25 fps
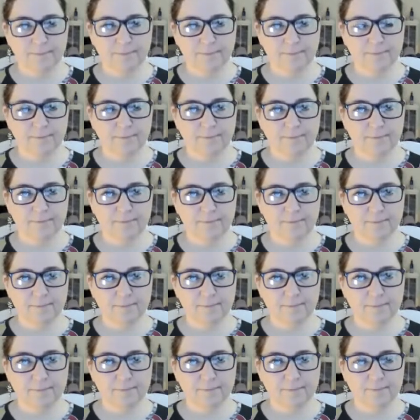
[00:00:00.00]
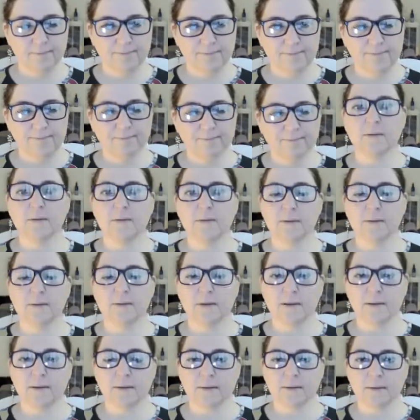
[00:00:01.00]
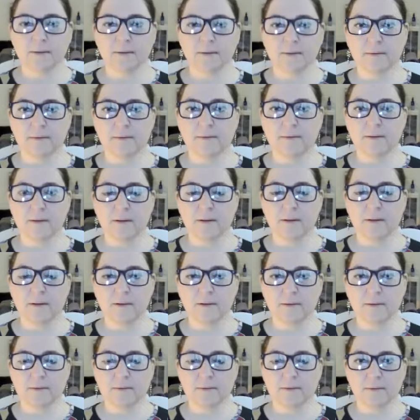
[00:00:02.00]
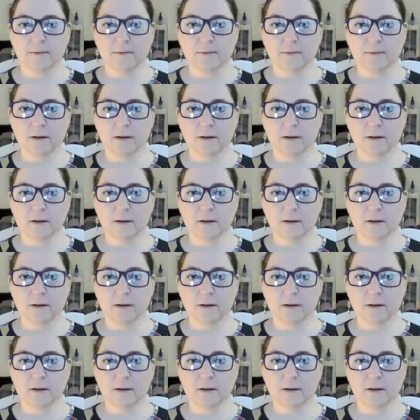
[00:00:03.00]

[no speech]